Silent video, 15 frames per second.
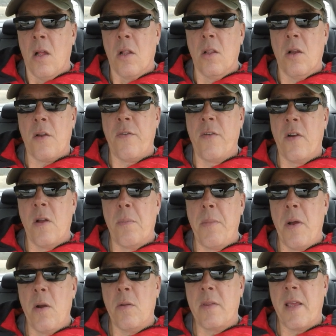Look for a
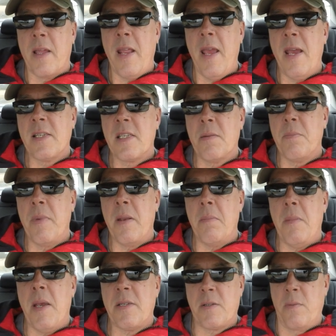boat that hasn't been
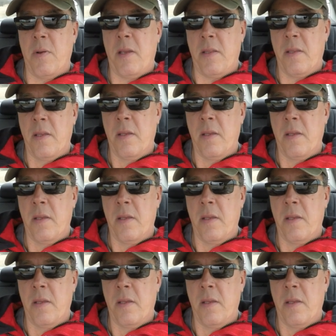messed with.